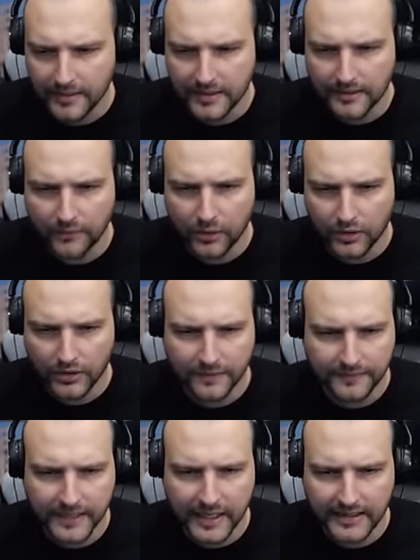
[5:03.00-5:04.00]
the world
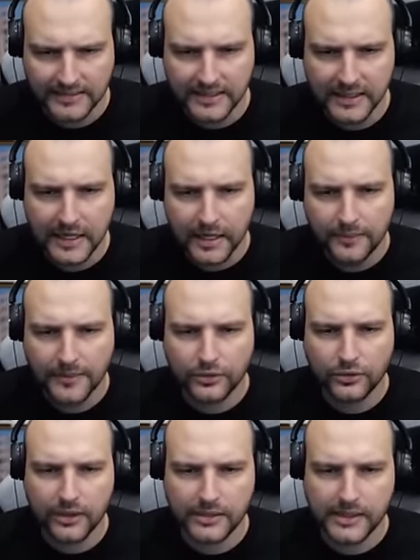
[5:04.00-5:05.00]
of tanks. We
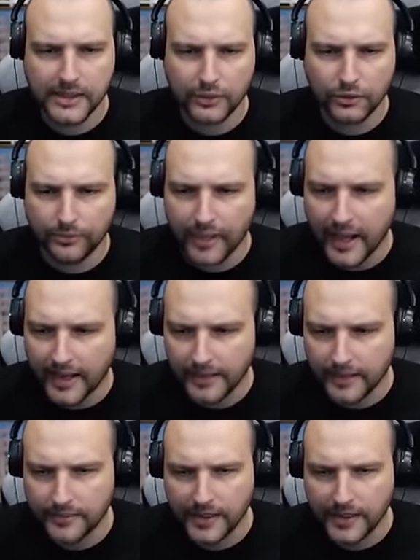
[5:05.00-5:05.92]
do not need to panic.